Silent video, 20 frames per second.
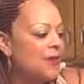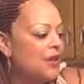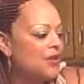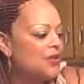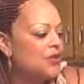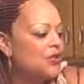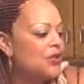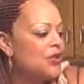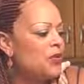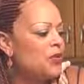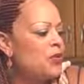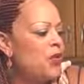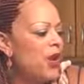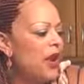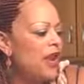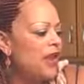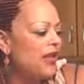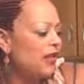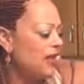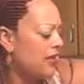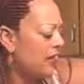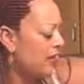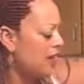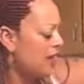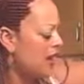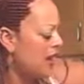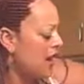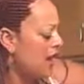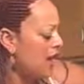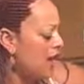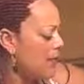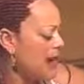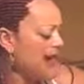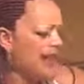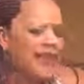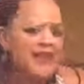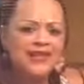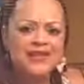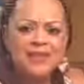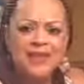but do it with I
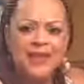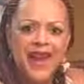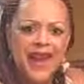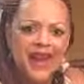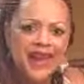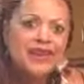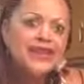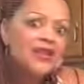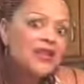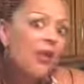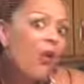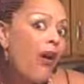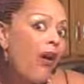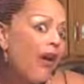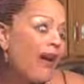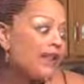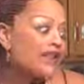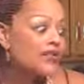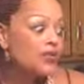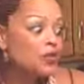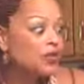guess spaghetti squash,